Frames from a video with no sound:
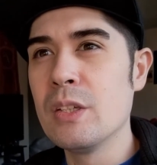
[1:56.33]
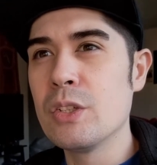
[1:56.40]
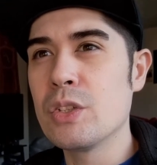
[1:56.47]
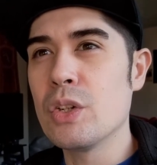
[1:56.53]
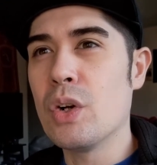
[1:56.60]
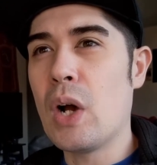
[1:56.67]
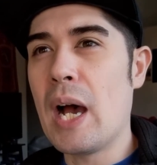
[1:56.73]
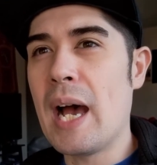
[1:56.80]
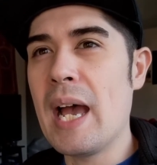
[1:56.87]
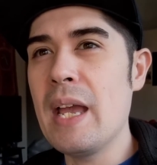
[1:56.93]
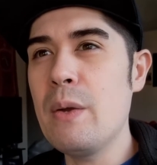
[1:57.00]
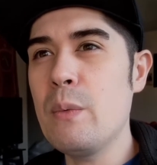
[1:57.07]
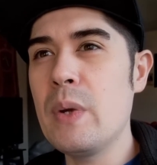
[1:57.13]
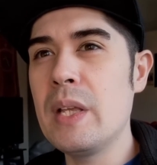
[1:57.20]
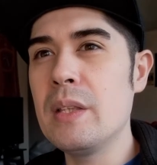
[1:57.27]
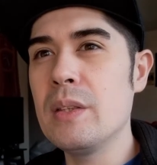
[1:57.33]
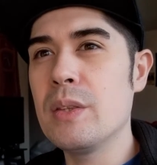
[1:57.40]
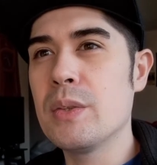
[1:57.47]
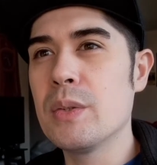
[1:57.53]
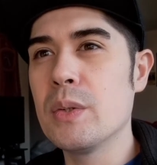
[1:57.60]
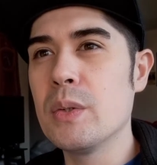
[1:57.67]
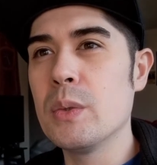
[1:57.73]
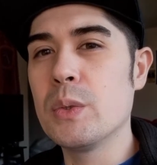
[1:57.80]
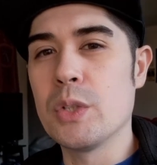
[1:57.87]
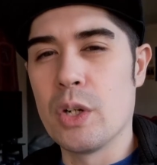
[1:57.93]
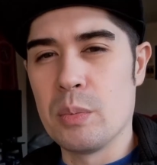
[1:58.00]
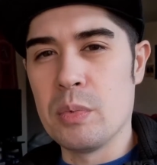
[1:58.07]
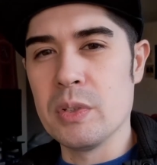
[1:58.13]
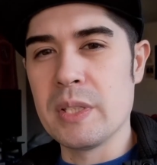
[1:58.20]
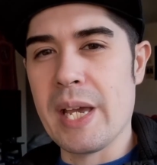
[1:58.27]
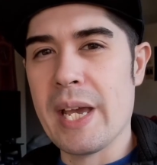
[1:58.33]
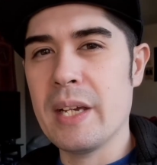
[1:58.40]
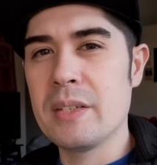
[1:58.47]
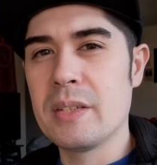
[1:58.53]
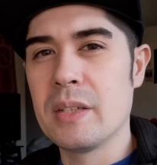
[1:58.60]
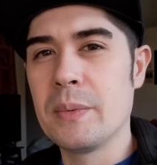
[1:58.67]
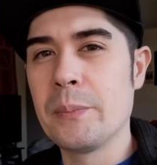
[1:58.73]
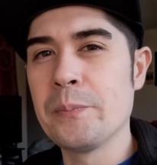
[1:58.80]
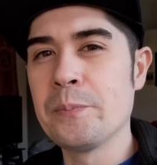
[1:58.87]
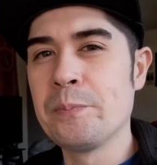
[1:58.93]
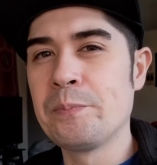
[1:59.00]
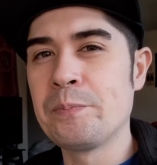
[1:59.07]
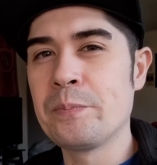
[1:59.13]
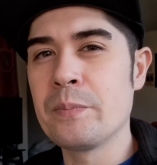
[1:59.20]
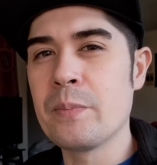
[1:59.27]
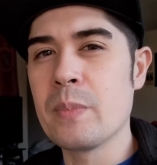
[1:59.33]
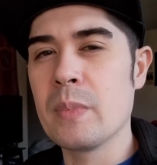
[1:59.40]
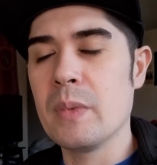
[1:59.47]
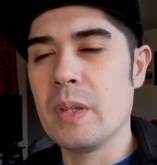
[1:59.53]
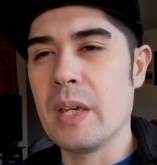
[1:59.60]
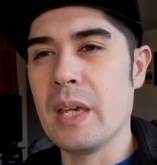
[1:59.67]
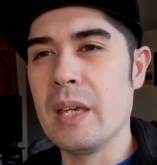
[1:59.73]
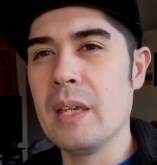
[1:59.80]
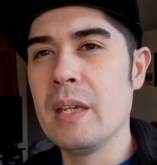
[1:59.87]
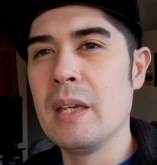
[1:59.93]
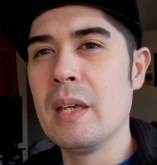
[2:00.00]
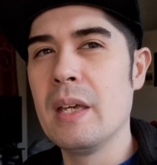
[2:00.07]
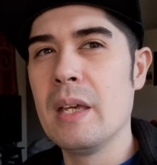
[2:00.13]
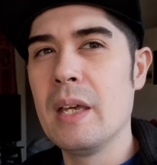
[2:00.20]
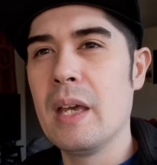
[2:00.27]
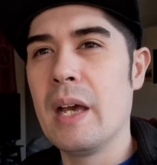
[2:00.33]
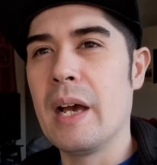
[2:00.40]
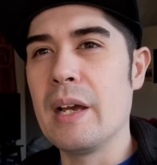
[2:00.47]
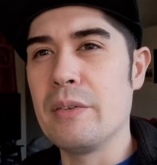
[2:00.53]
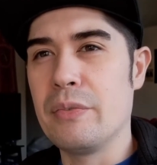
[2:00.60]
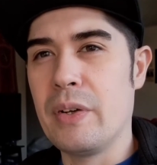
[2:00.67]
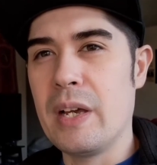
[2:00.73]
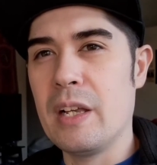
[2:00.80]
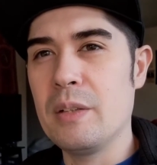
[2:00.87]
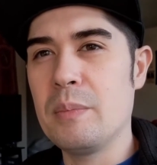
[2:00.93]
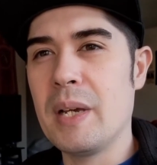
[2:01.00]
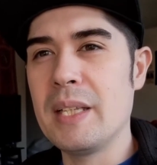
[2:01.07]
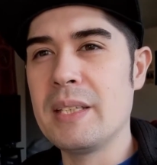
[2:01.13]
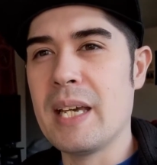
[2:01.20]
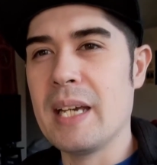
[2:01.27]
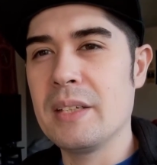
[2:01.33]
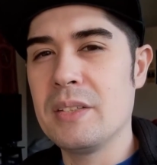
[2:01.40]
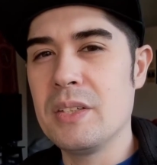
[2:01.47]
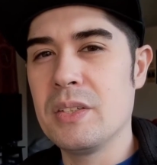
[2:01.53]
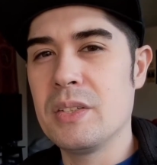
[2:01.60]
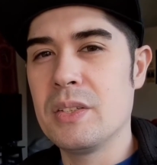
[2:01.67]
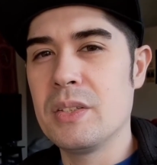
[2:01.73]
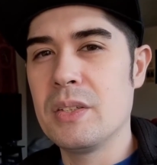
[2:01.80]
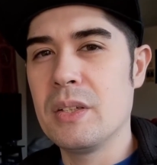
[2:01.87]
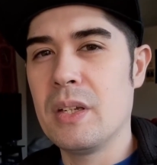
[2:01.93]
So I went through TurboTax. Okay, I filed my taxes